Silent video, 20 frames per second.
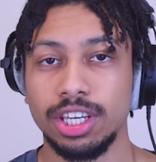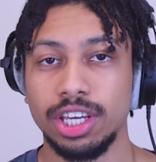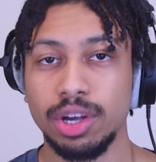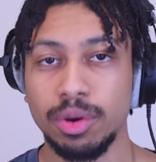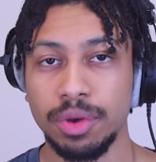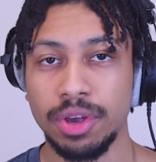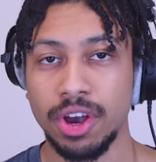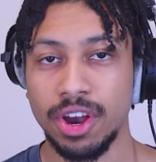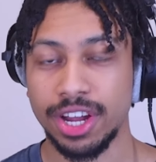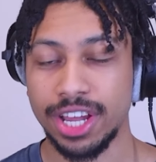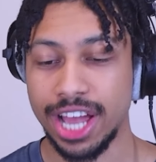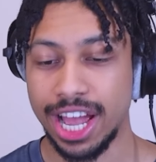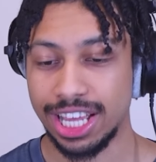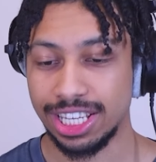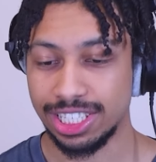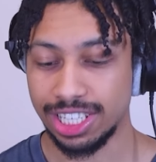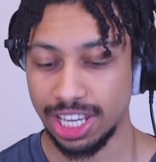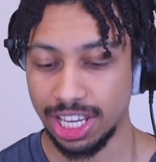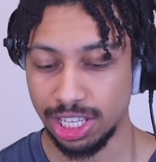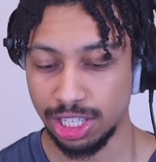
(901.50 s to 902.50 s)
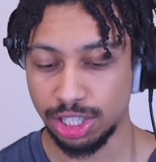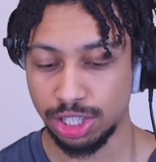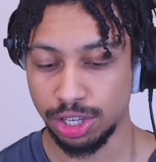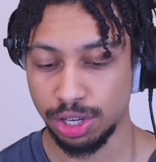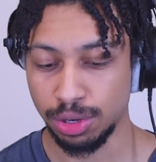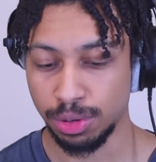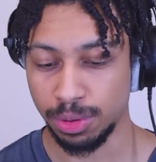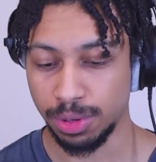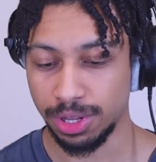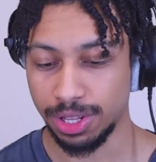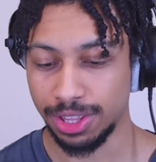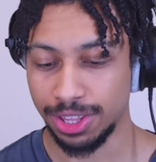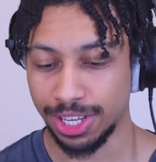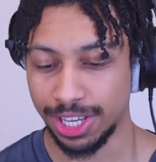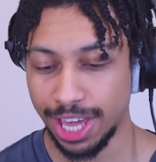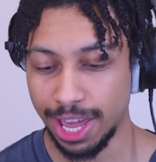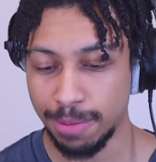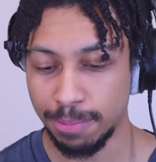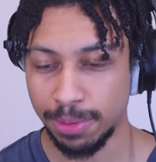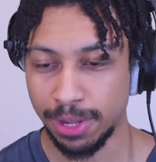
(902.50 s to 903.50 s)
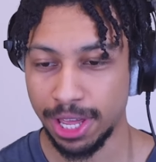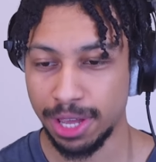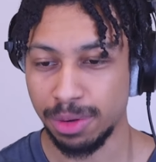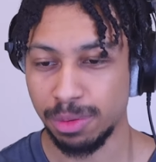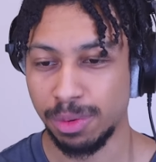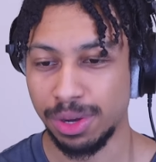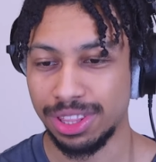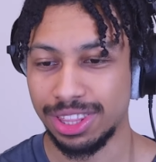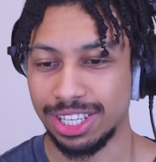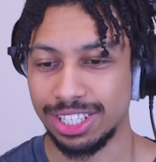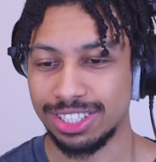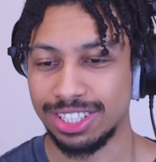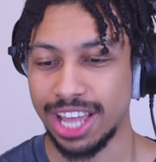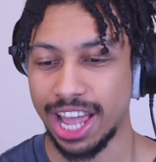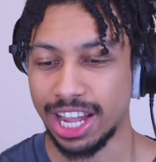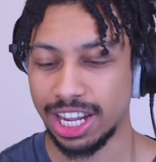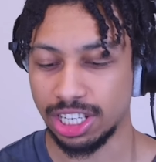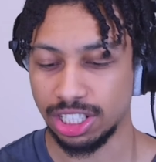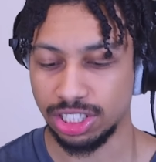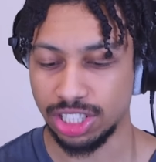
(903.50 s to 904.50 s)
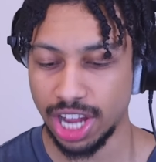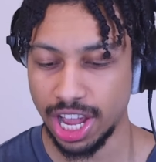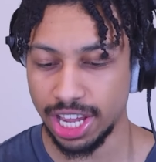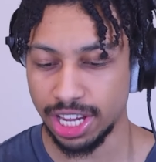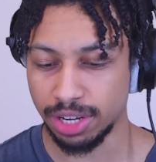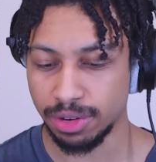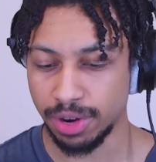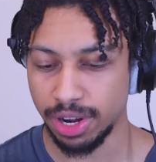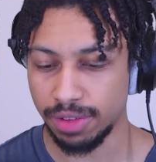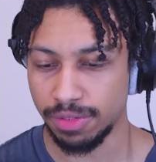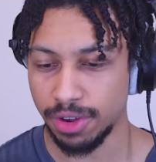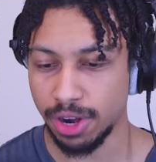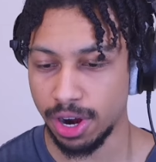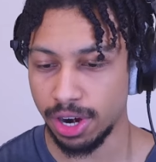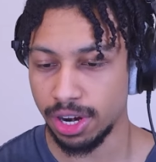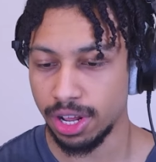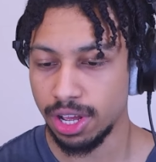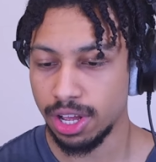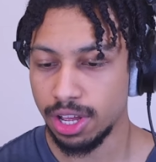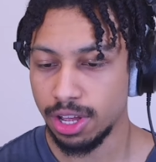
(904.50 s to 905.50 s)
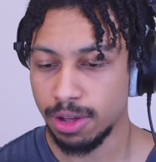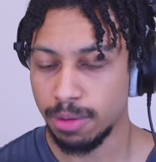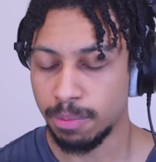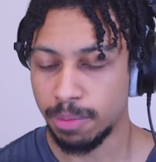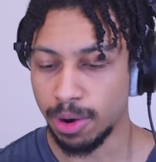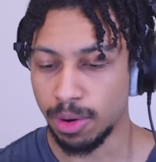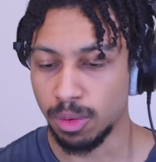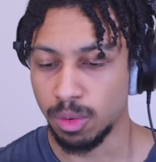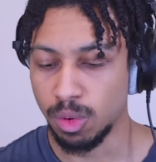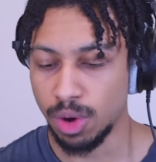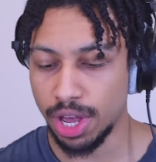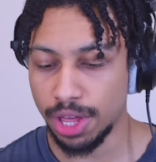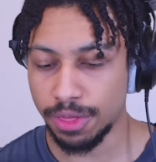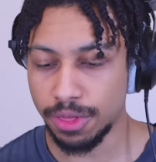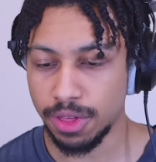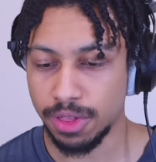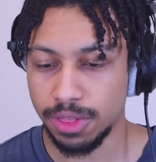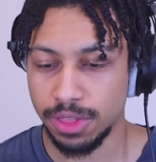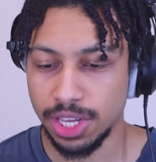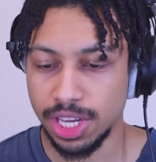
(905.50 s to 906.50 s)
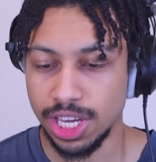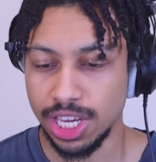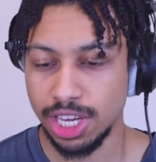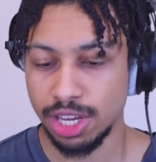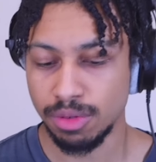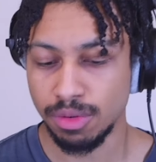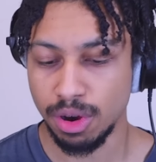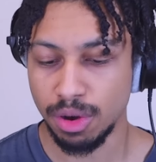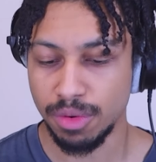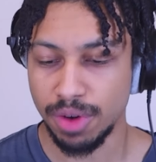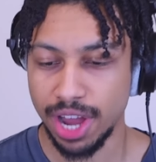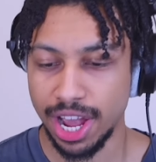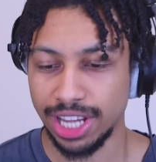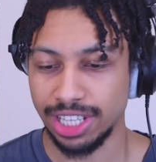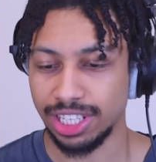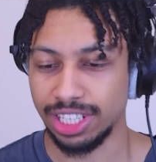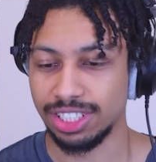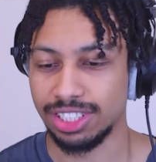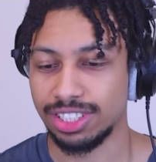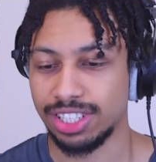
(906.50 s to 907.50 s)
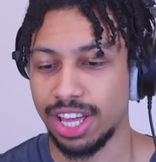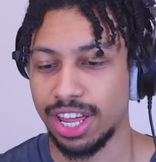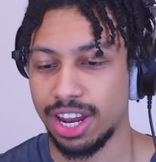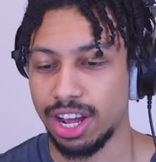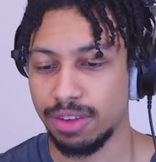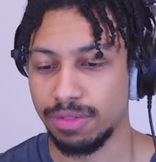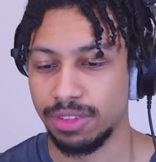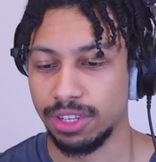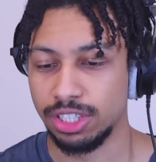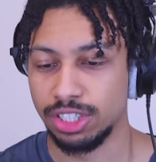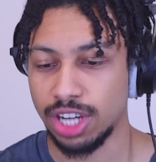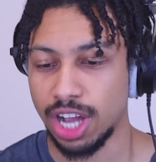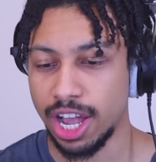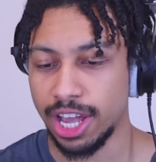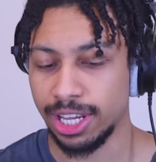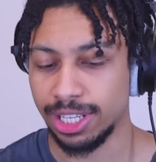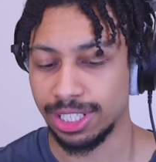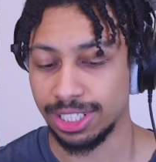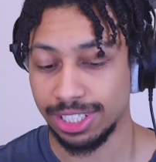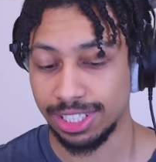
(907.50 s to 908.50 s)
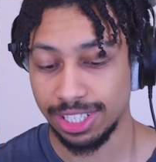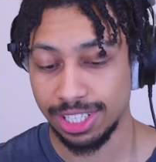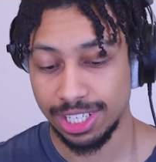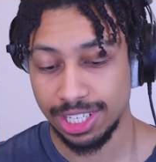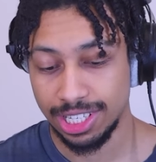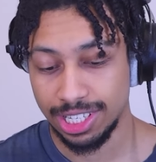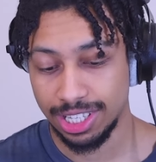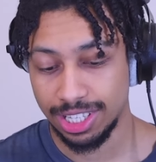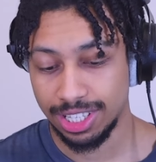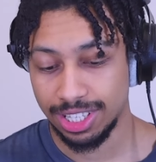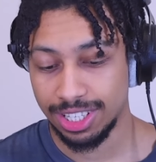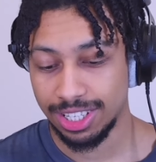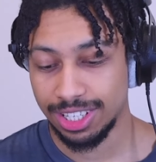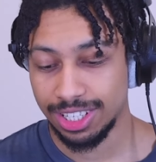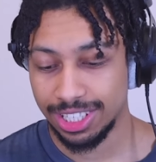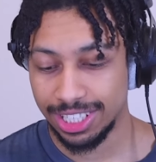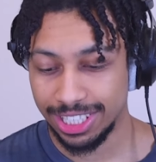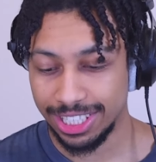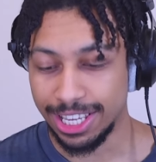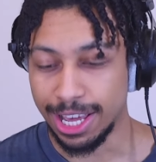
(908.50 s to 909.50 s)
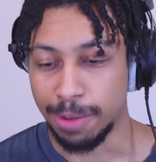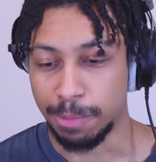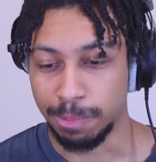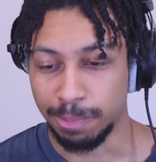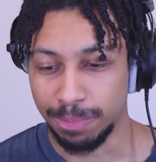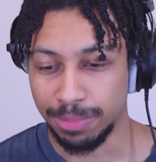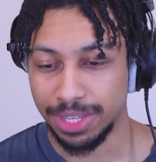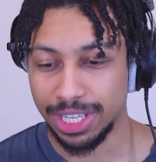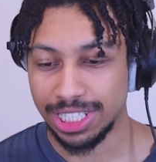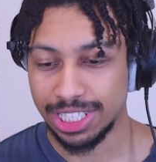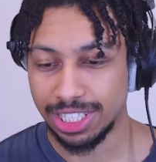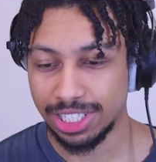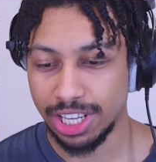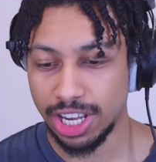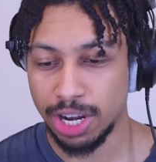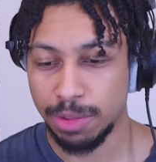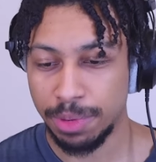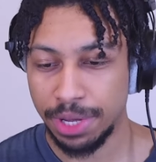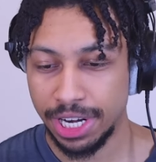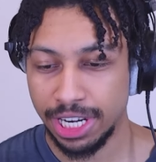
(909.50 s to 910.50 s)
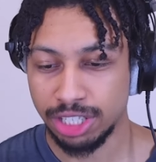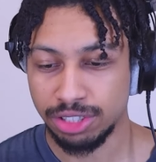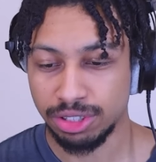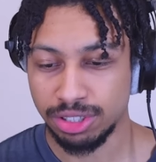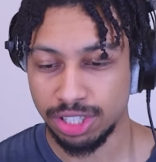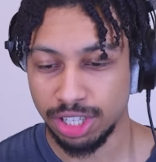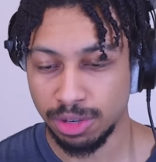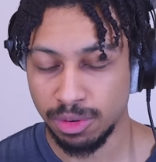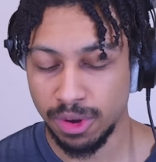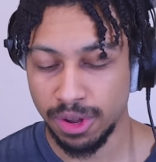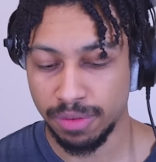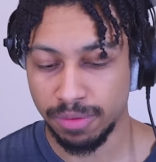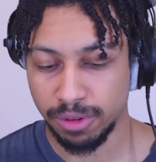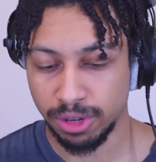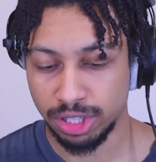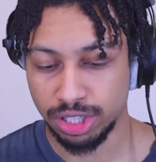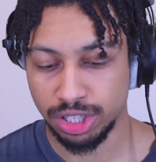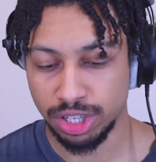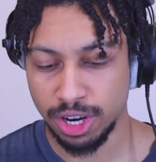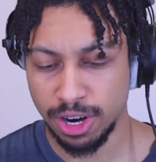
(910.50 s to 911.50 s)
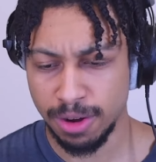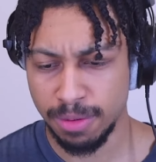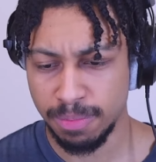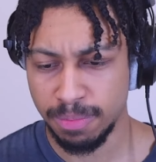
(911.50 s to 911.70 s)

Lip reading: we are, guys, into the gameplay with this deck. Giant graveyard, but with the hero knight instead of the giant. Yeah, this is going to be an interesting one for sure.